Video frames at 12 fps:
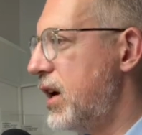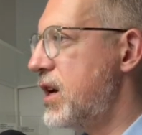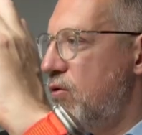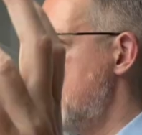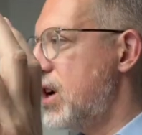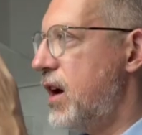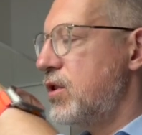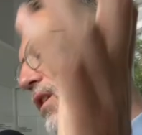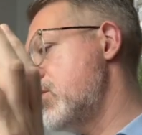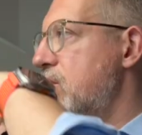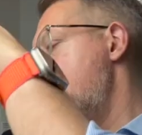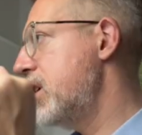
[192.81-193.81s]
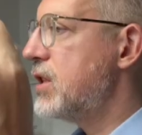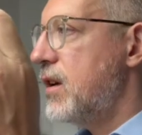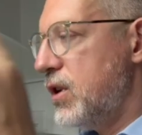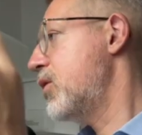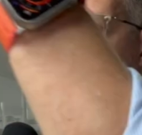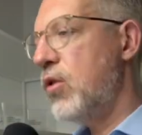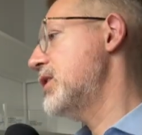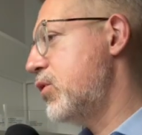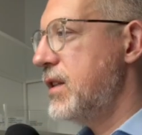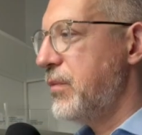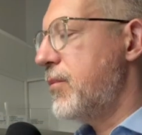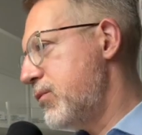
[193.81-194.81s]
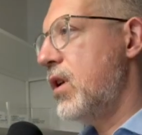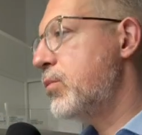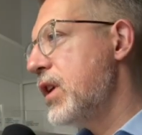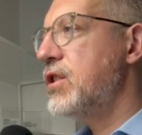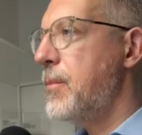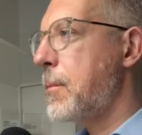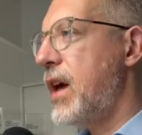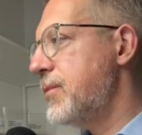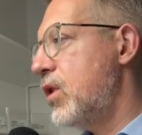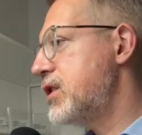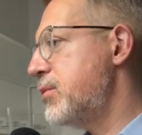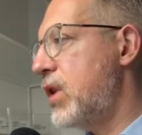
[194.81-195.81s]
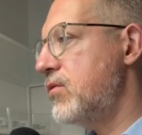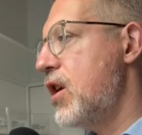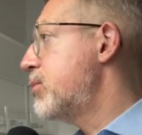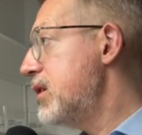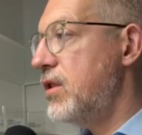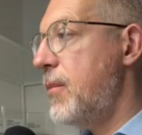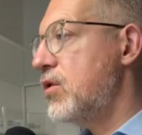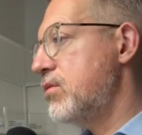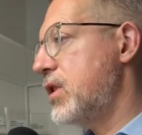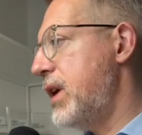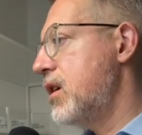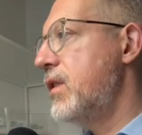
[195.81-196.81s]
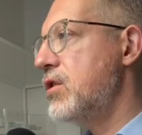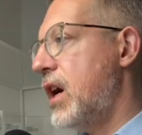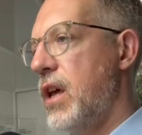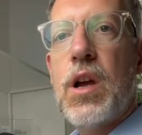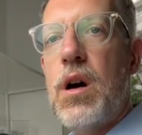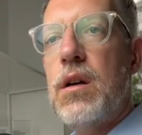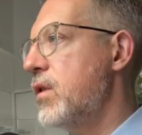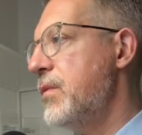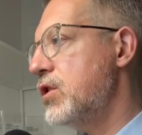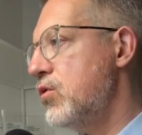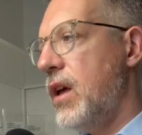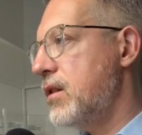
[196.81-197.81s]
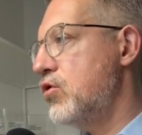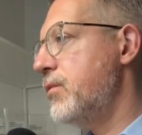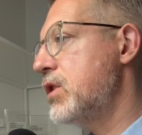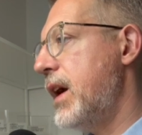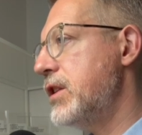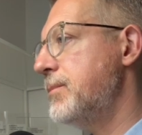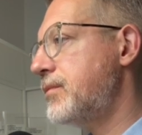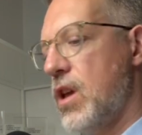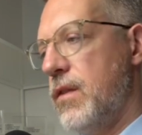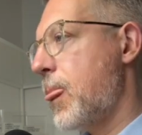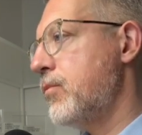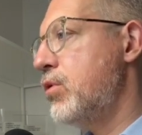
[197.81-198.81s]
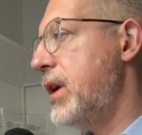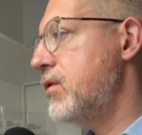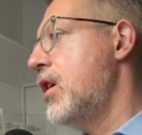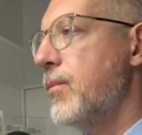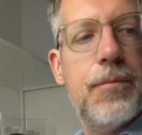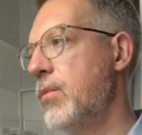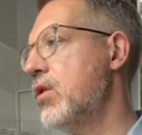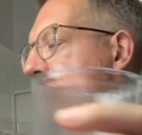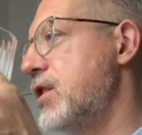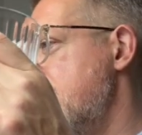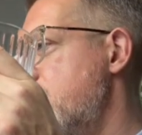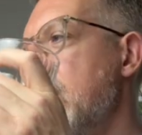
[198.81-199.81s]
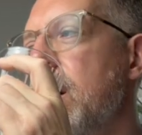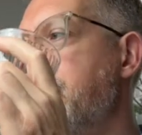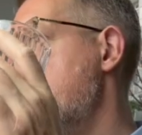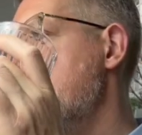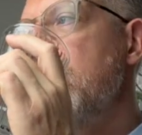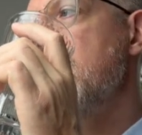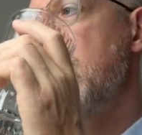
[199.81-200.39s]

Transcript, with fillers: You had private practice lawyers from patent law firms, in-house patent attorneys, working for companies, and even people from research institutions.